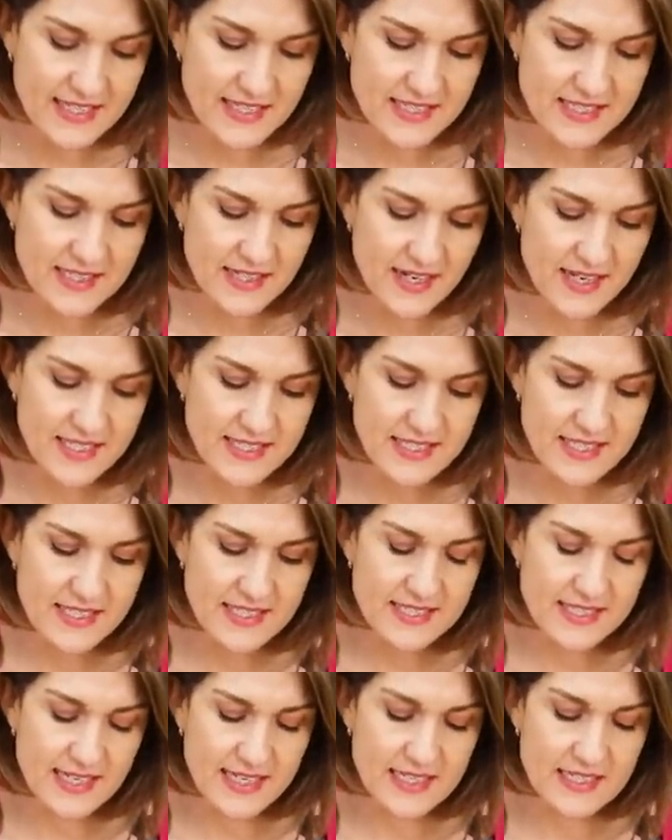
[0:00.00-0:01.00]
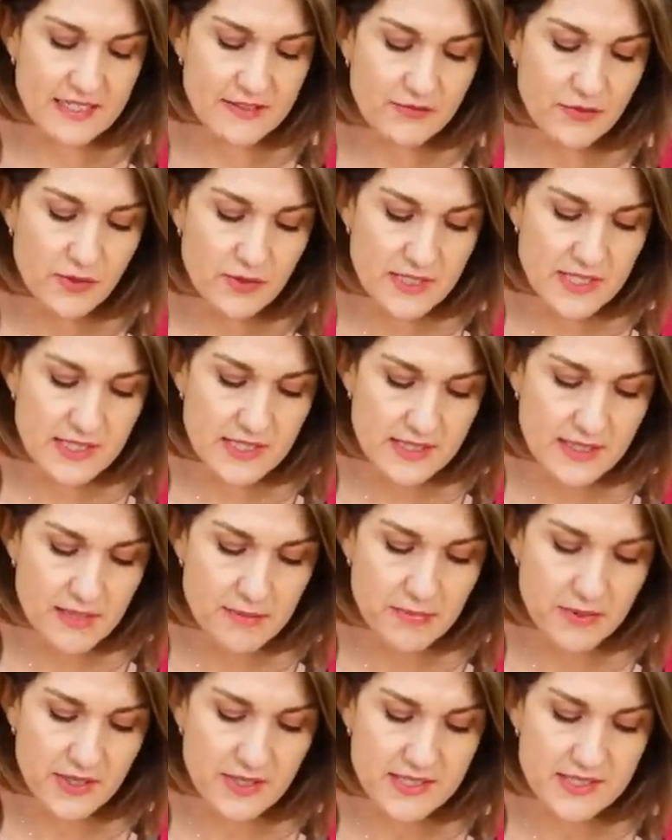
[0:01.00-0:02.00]
The size 16 is a 42
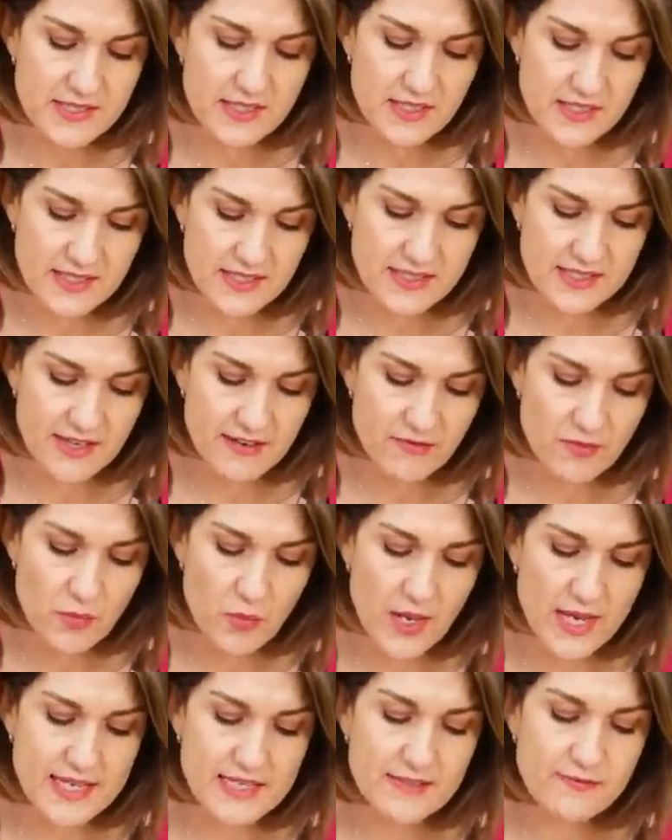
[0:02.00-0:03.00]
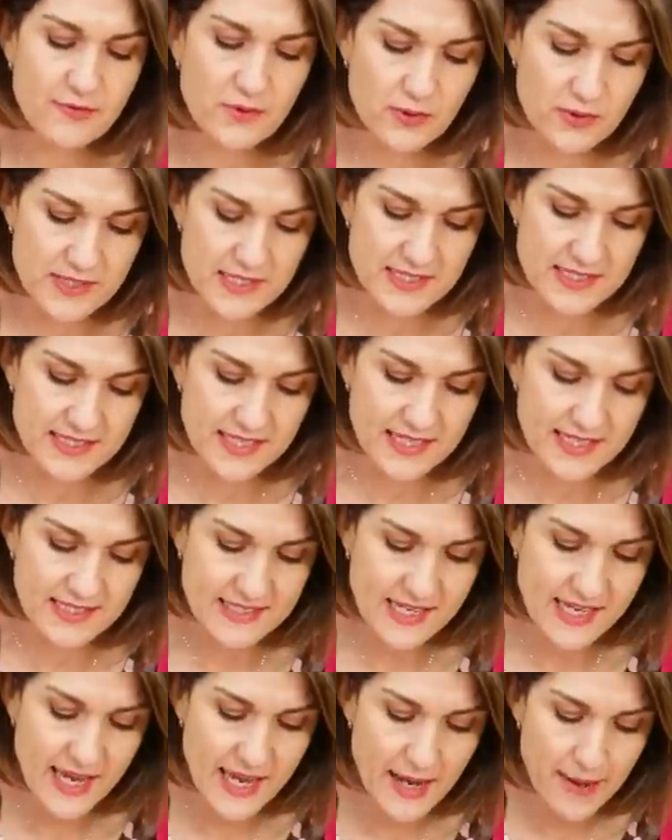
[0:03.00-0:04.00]
bust, 37 waist, 46
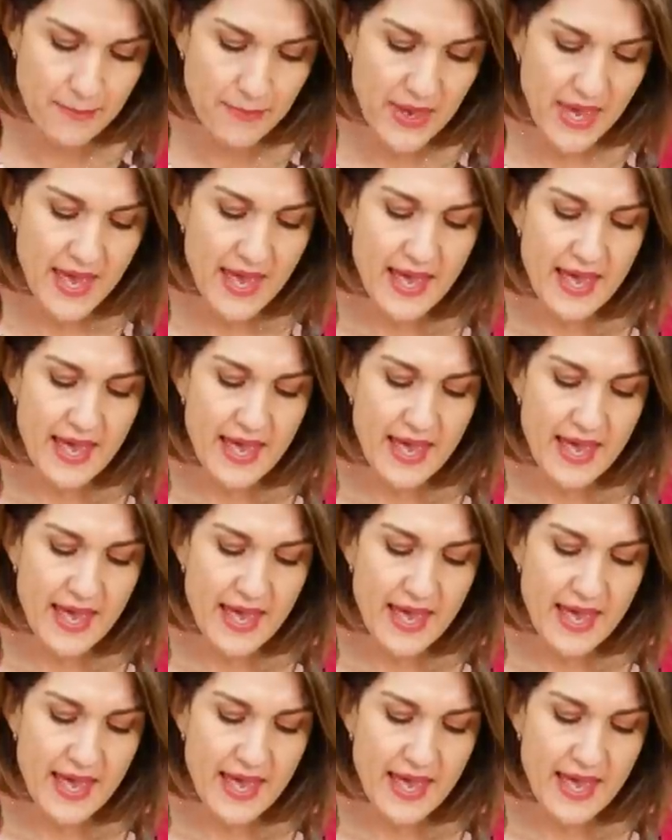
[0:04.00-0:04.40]
hip.